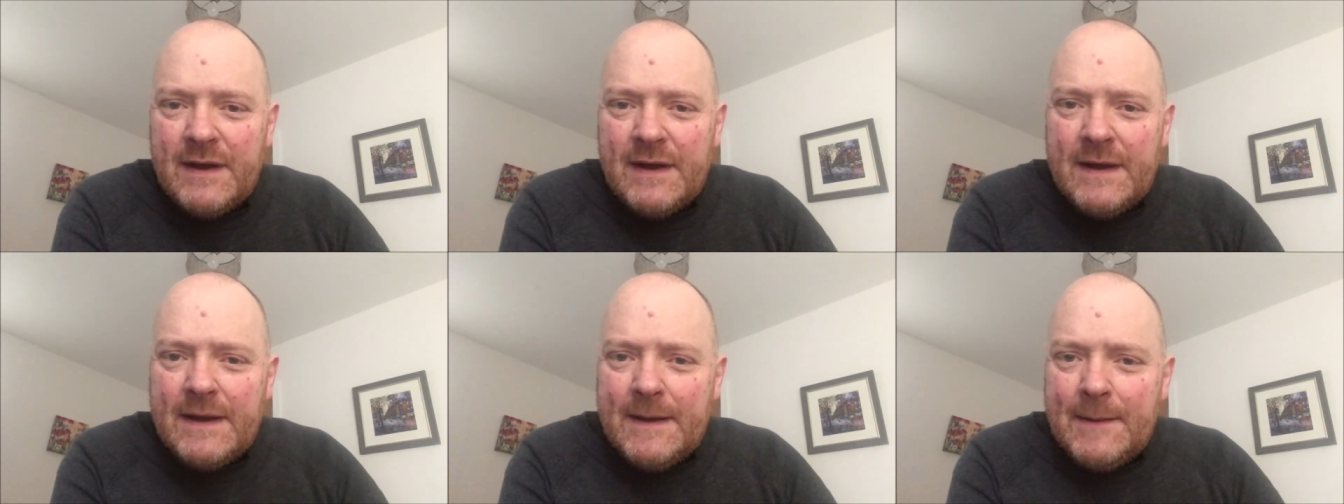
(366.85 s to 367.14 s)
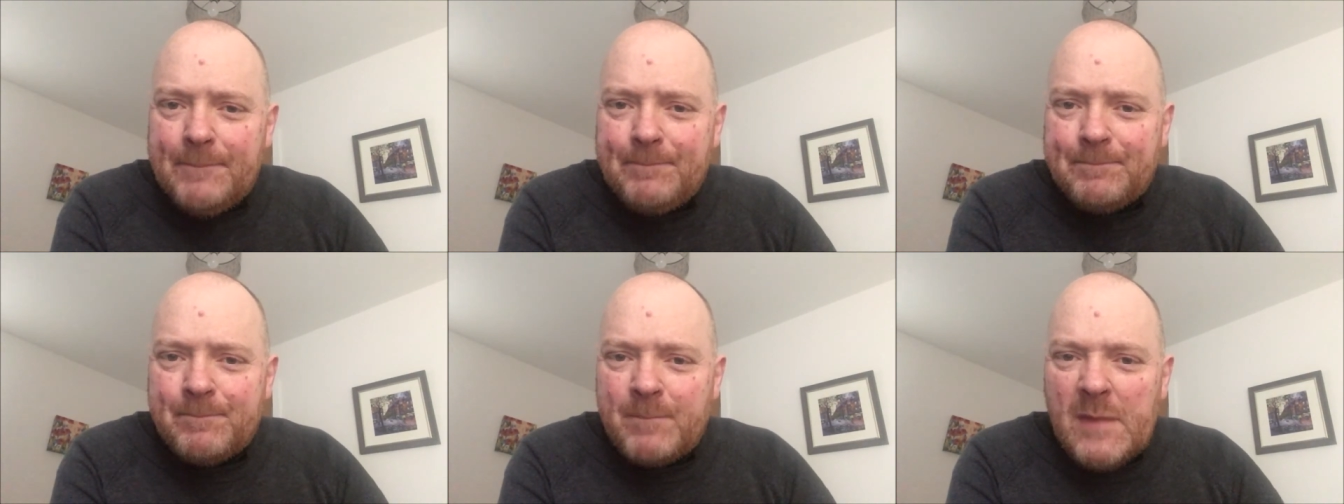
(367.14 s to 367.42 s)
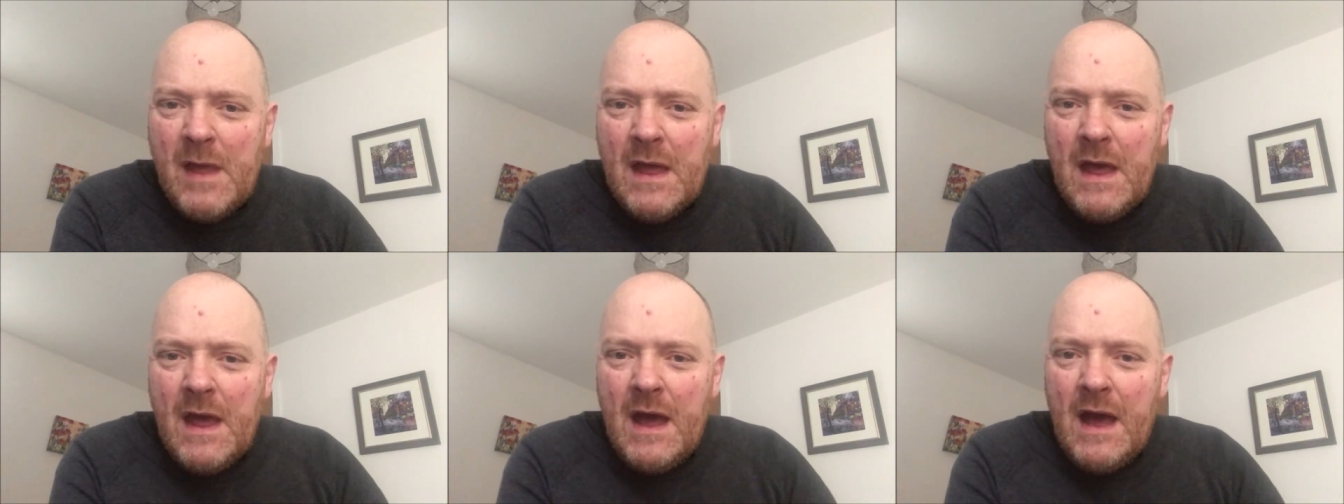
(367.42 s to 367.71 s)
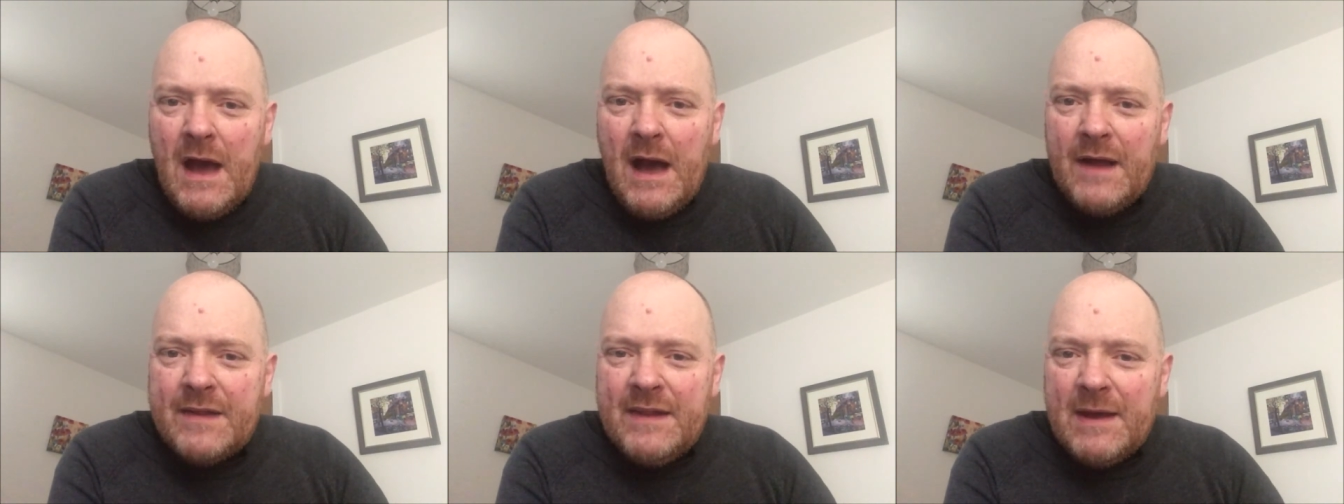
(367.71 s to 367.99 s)
And
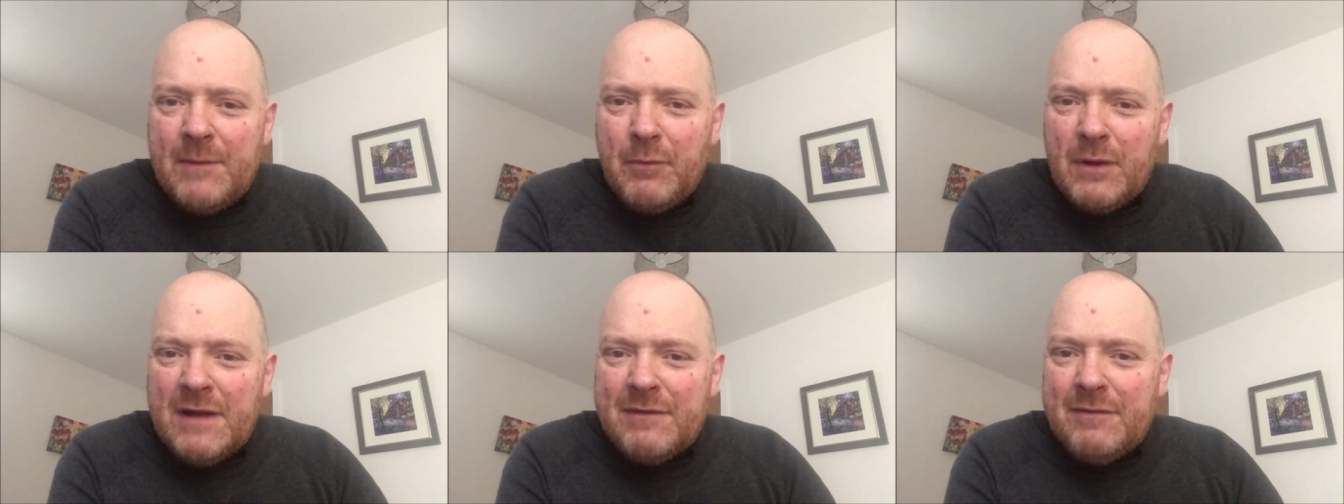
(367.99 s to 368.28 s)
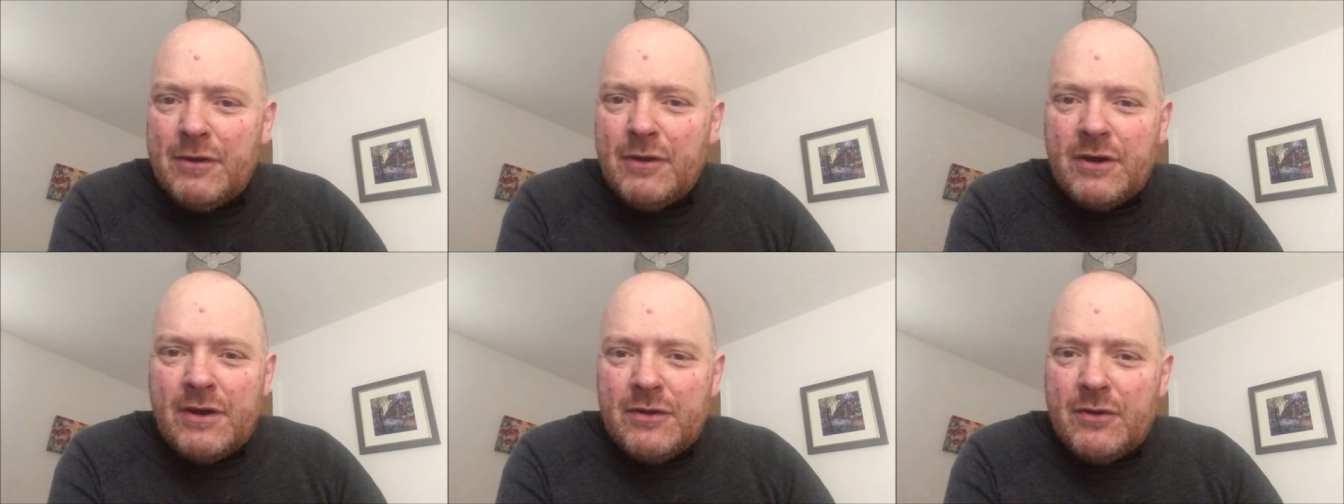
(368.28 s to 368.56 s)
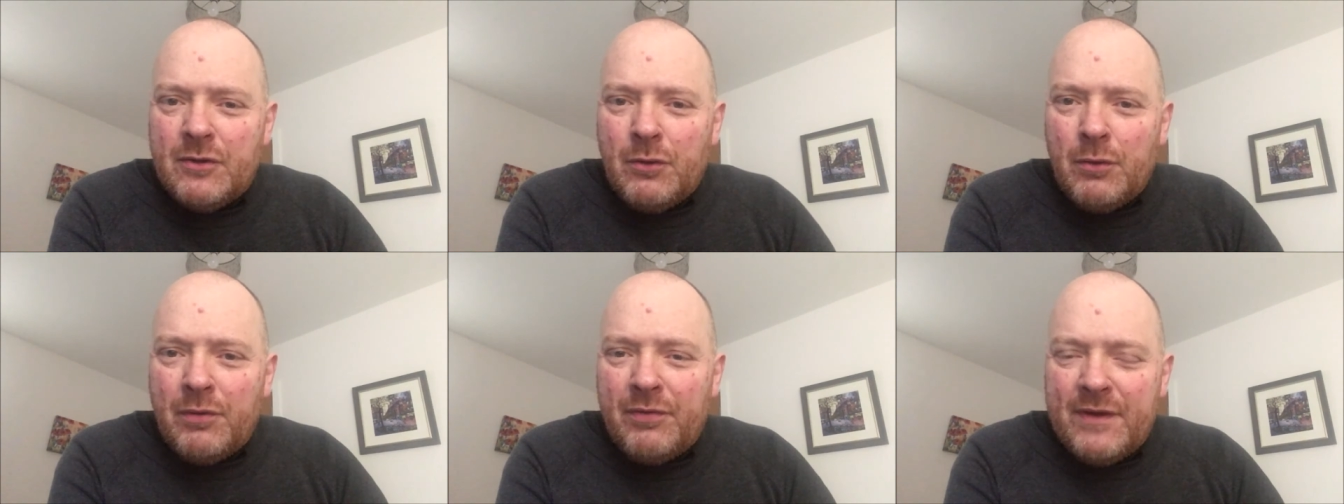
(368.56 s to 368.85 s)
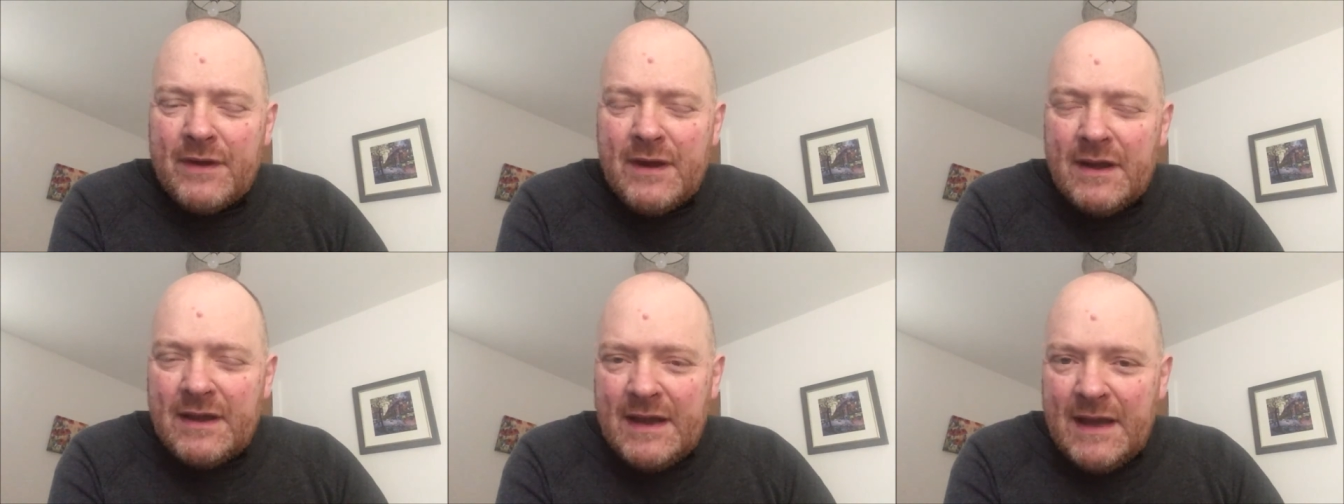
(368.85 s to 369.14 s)
then we'll have a look at the whole
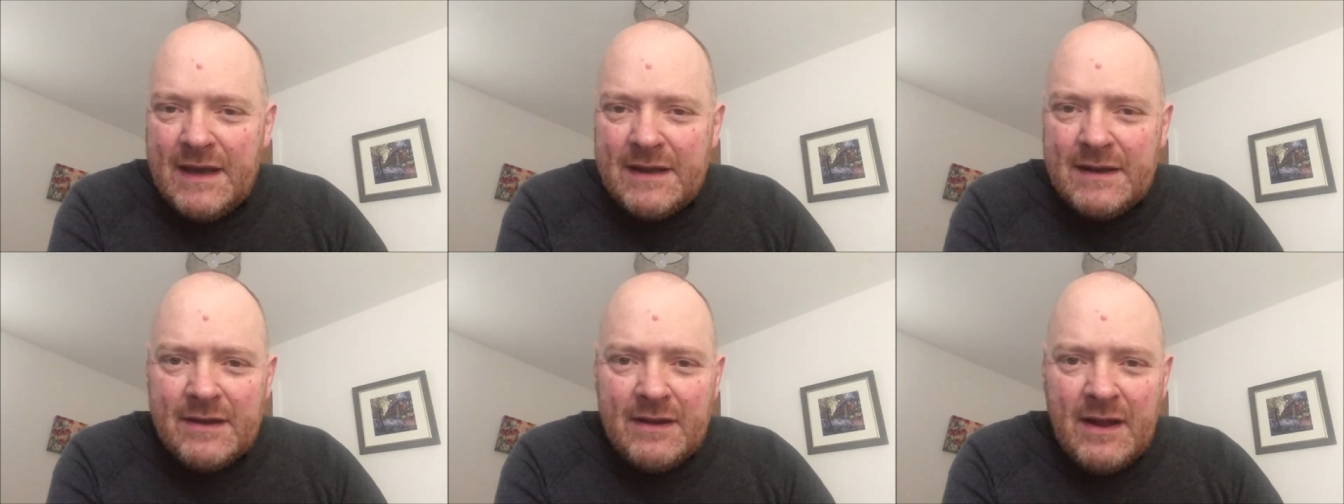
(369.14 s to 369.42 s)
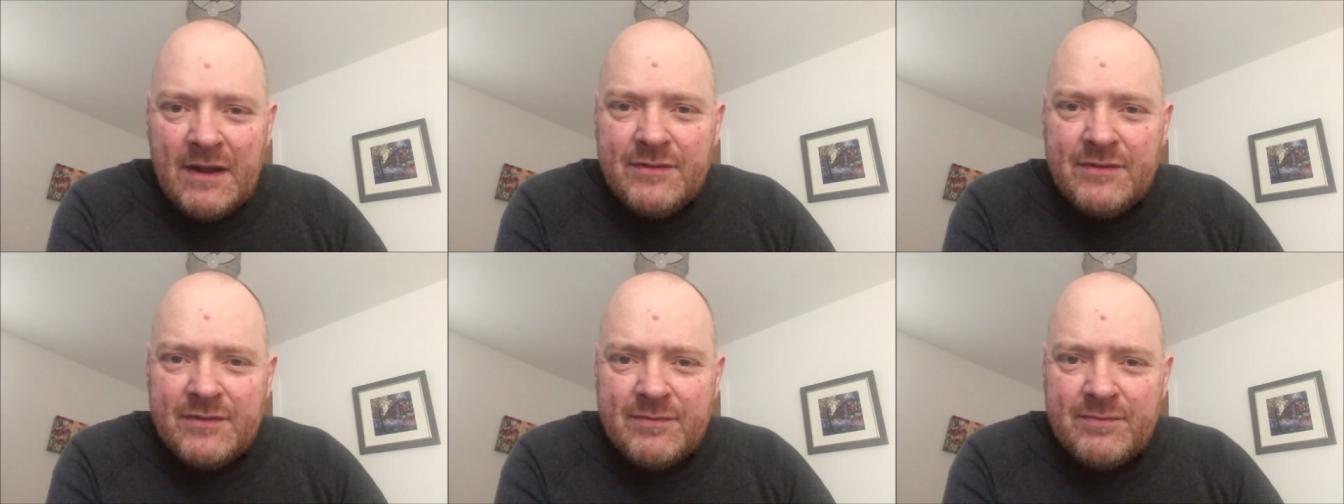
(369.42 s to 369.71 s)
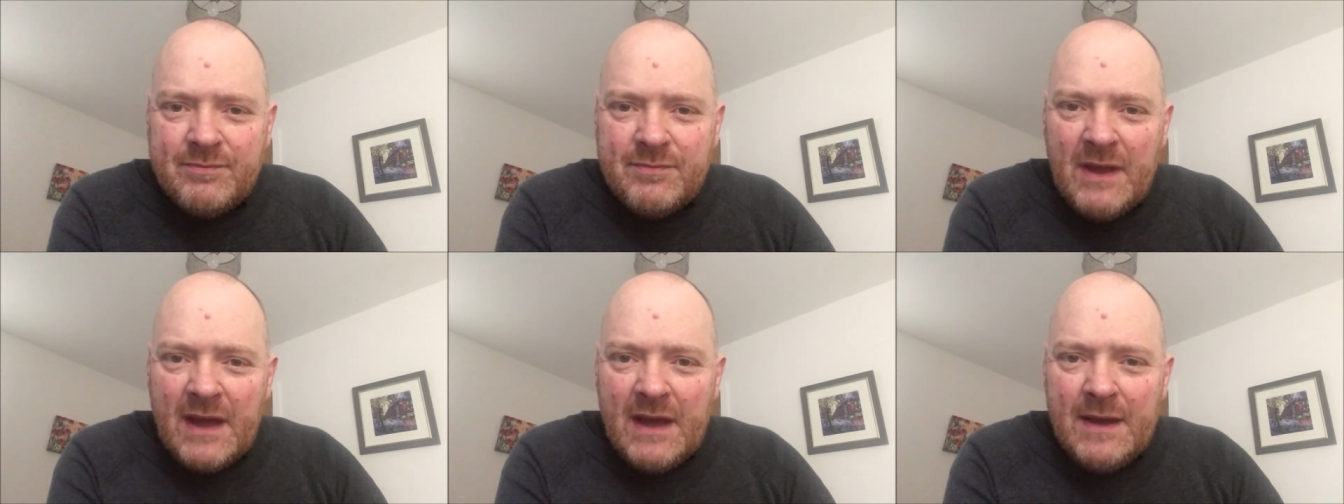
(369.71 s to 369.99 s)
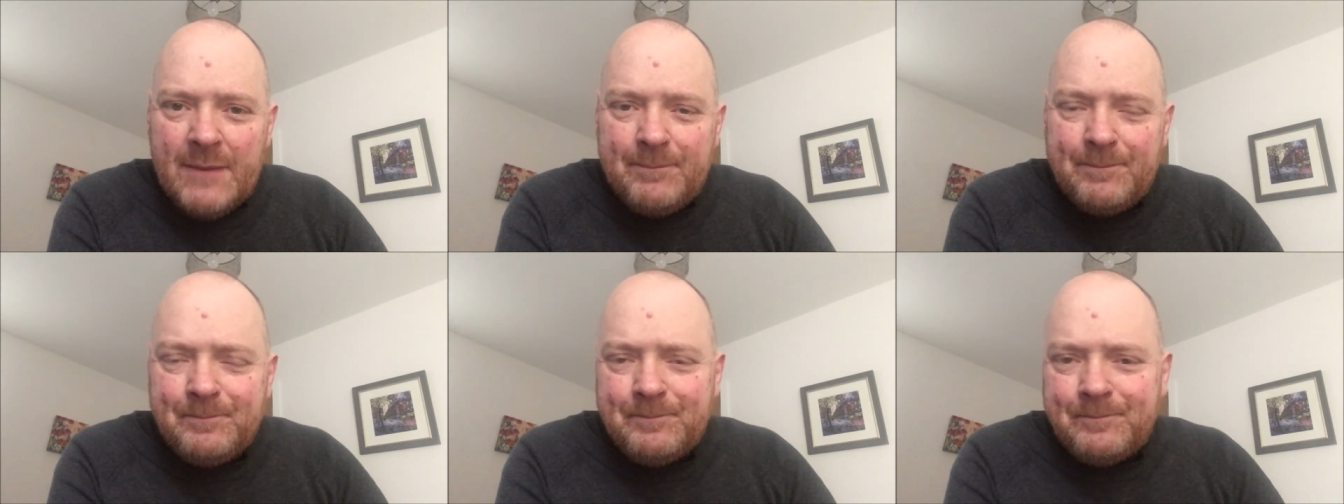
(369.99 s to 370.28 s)
thing again
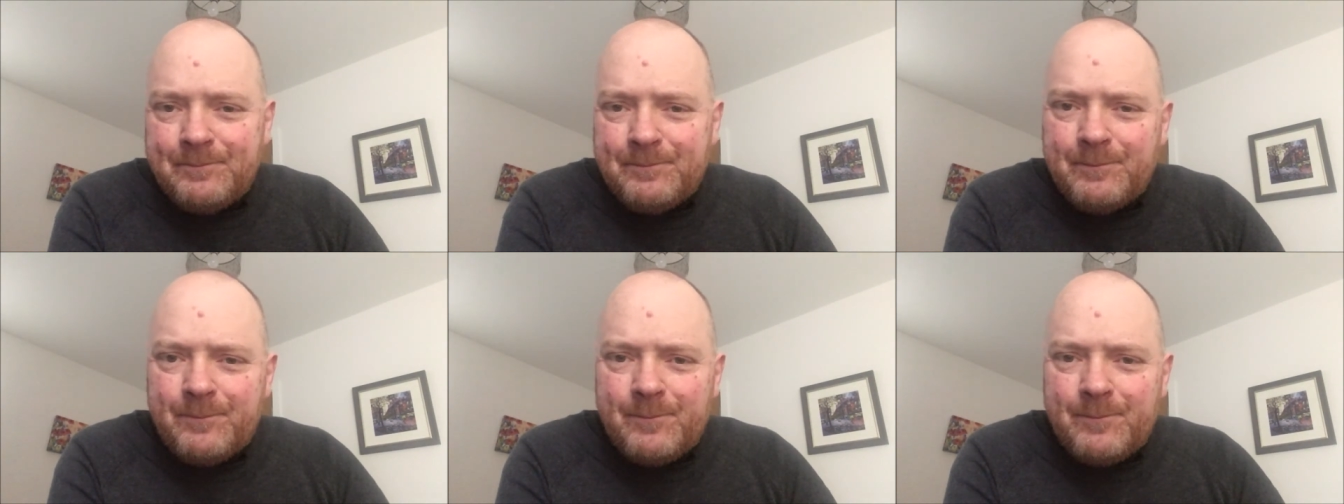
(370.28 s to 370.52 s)
and